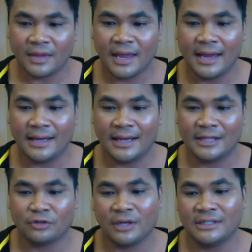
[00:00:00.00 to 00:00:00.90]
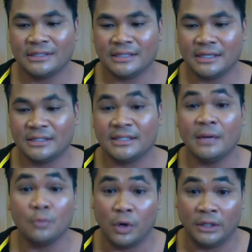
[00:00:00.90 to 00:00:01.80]
And it's great to see
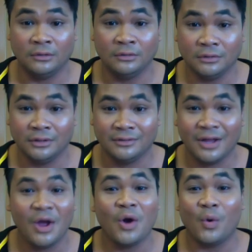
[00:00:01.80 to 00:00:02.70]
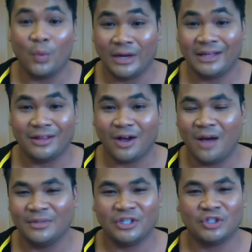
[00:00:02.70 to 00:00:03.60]
someone winning the
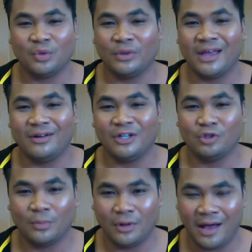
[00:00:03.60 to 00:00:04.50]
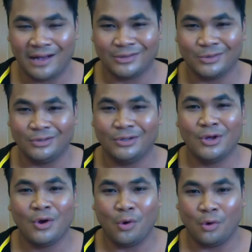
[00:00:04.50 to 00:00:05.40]
competition without a triple axle
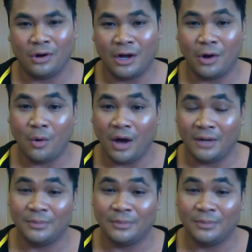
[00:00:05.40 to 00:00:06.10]
or a quad.